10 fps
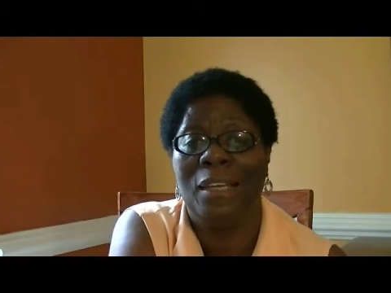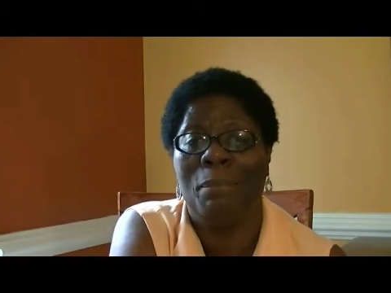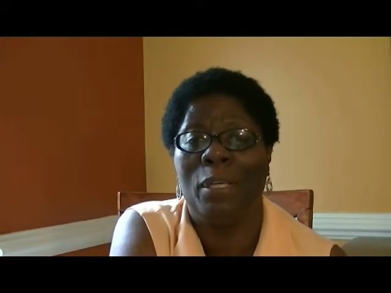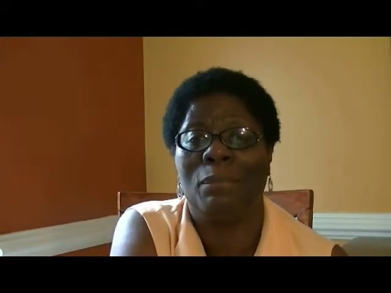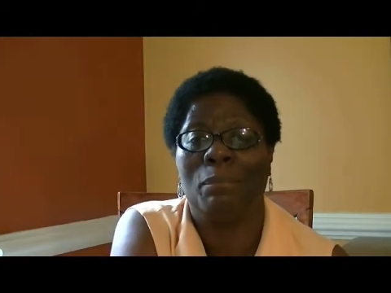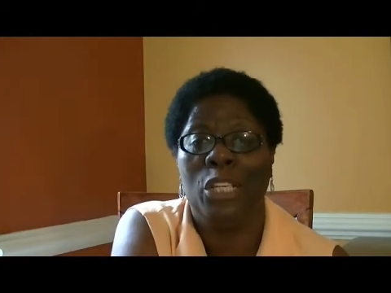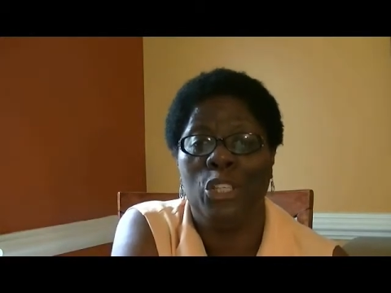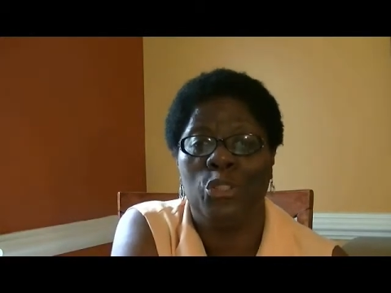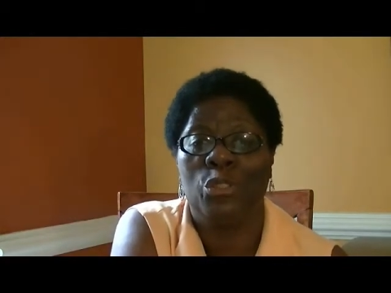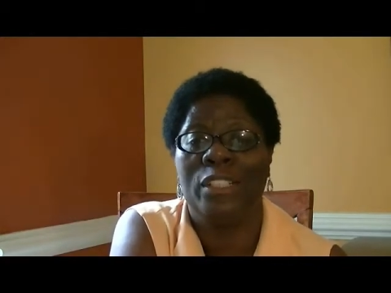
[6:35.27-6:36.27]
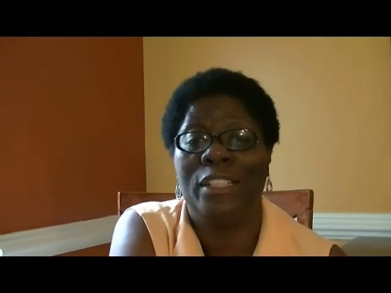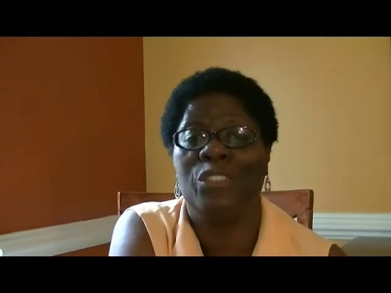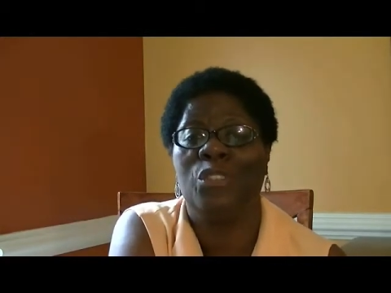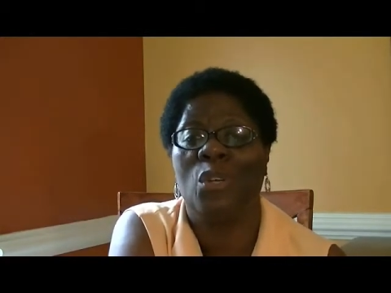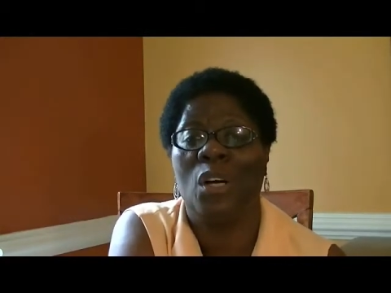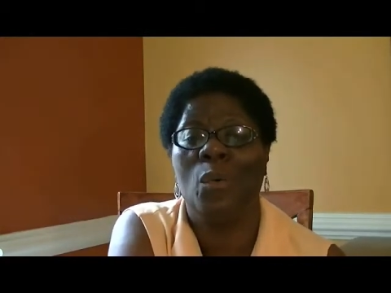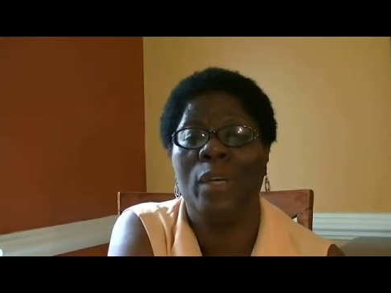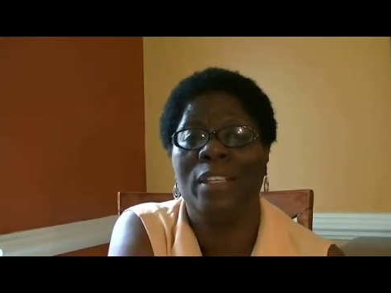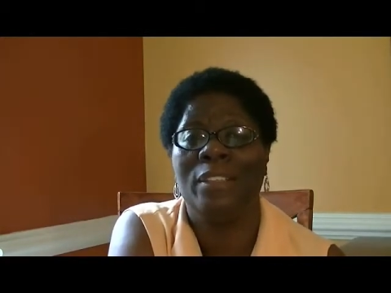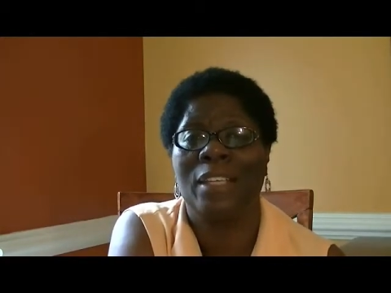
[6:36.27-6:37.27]
But make sure that you
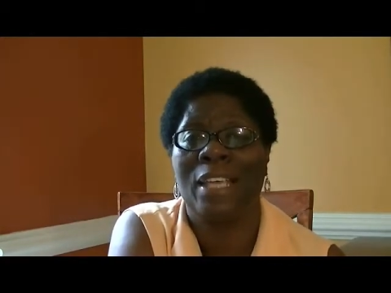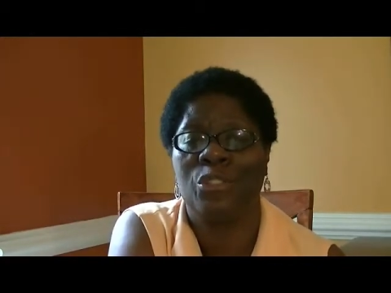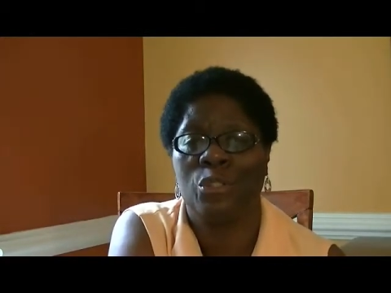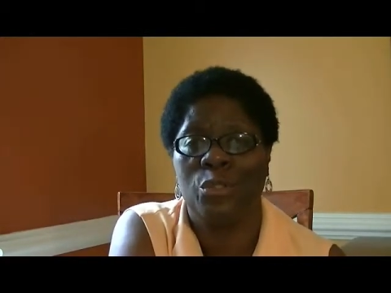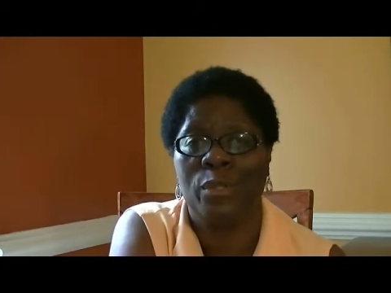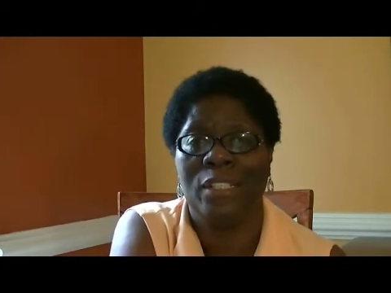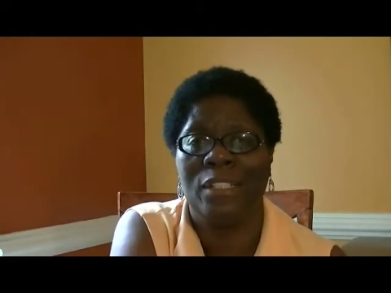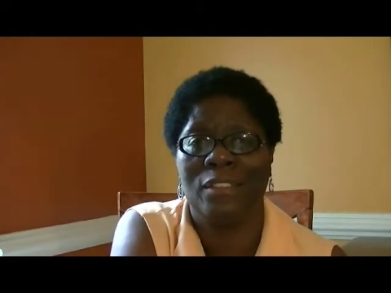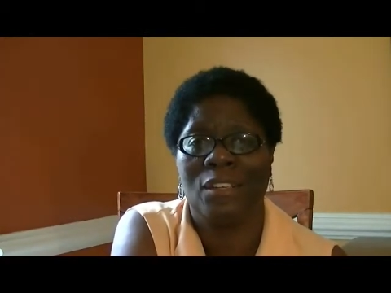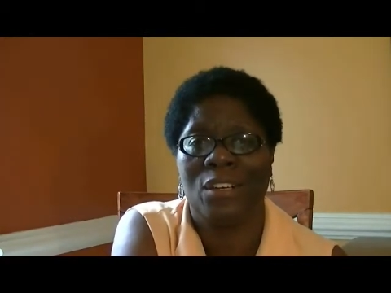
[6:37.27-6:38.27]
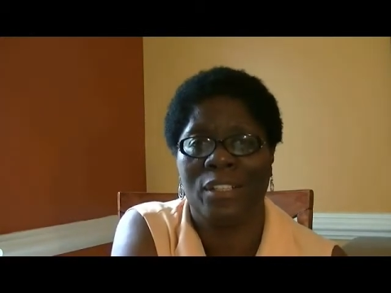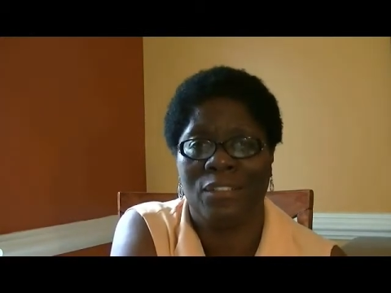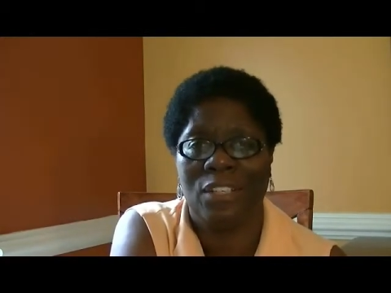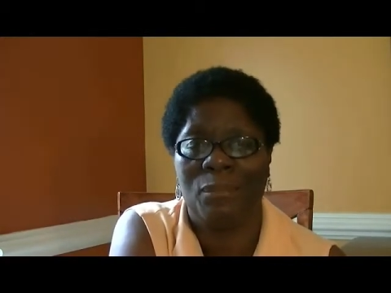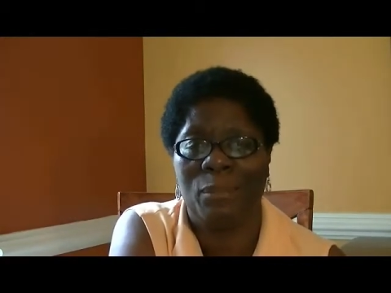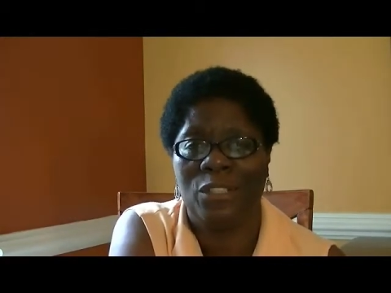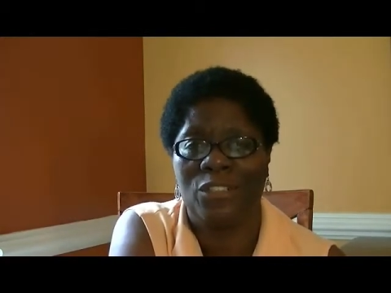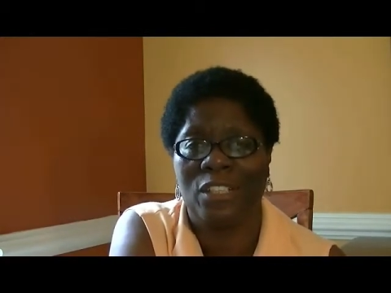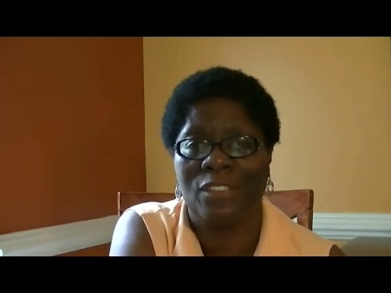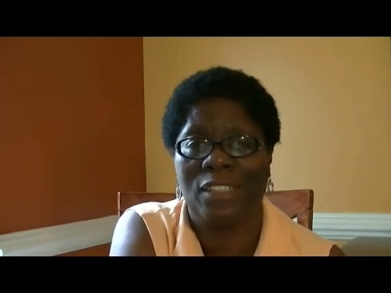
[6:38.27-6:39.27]
always, as you're doing this, are developing
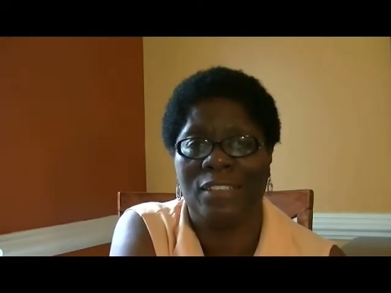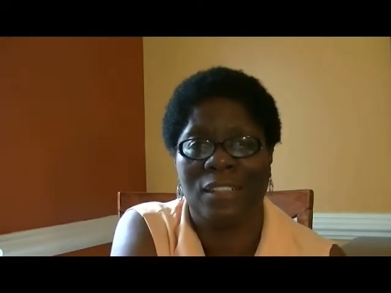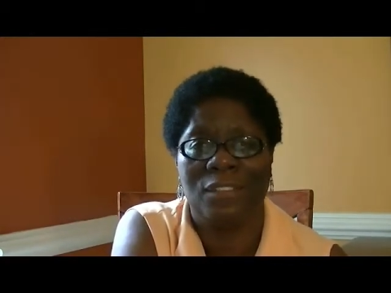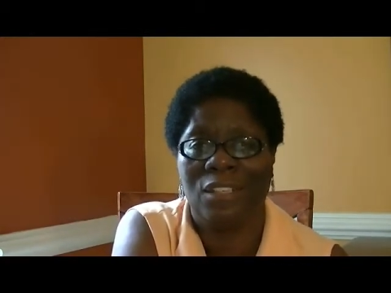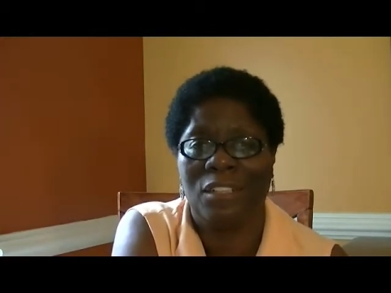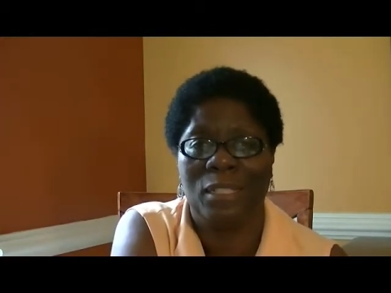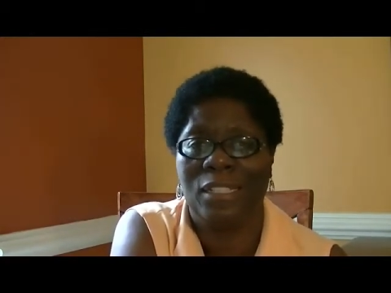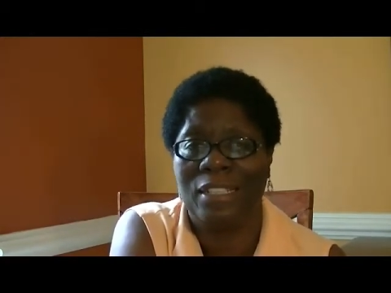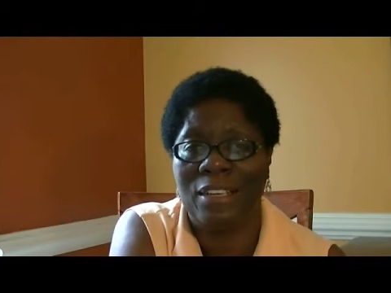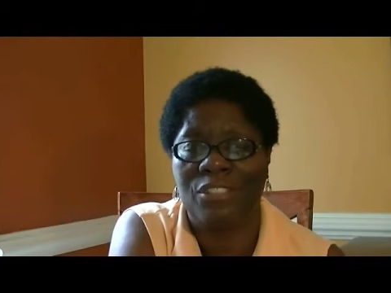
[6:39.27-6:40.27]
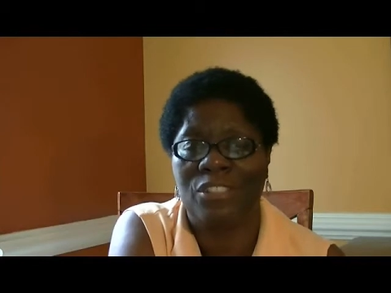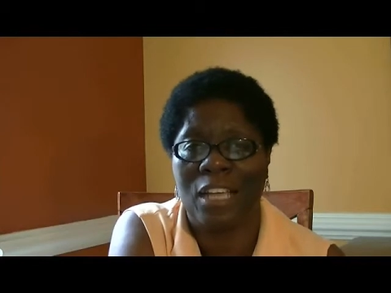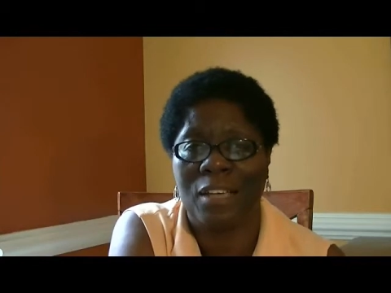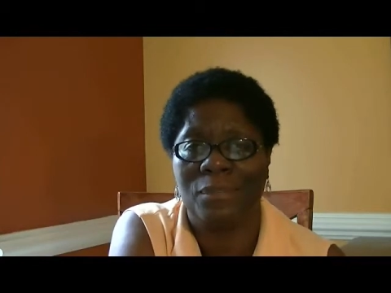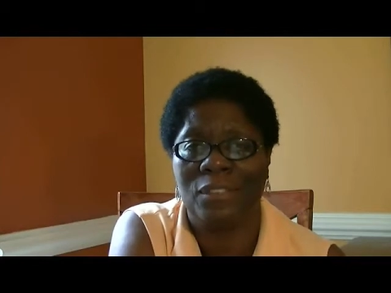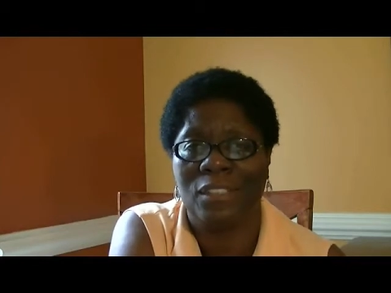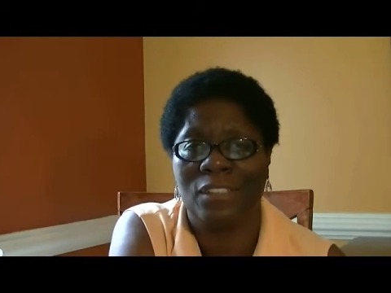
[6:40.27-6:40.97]
yourself. Like, self-development never stops.